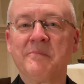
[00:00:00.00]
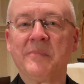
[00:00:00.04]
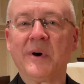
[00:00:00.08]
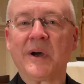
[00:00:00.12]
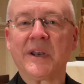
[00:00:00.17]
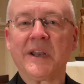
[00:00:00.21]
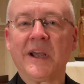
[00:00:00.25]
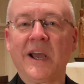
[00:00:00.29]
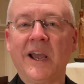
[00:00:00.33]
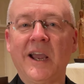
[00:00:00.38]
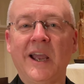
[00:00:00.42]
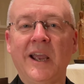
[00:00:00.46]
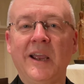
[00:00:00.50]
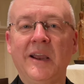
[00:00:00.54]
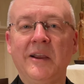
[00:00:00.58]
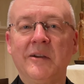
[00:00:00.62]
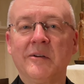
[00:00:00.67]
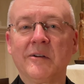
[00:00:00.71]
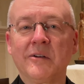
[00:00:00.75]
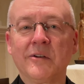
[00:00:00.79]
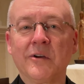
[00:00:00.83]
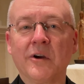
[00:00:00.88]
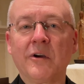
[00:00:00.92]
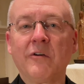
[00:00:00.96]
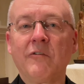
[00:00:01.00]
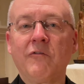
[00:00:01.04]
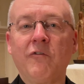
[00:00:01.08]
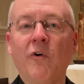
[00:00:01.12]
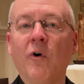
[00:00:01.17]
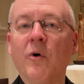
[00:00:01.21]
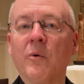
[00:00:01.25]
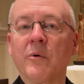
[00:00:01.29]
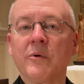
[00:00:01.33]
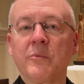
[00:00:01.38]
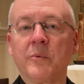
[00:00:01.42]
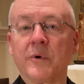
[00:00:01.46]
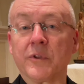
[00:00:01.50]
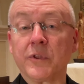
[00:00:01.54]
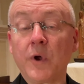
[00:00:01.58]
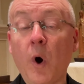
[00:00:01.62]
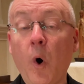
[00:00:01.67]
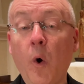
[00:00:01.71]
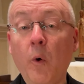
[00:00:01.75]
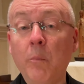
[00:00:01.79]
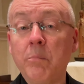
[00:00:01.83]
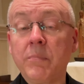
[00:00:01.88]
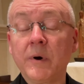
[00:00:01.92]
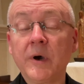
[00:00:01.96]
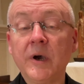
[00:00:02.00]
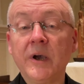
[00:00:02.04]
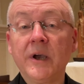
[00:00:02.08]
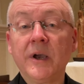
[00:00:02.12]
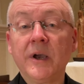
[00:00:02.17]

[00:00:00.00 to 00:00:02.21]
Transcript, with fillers: but I look forward with hope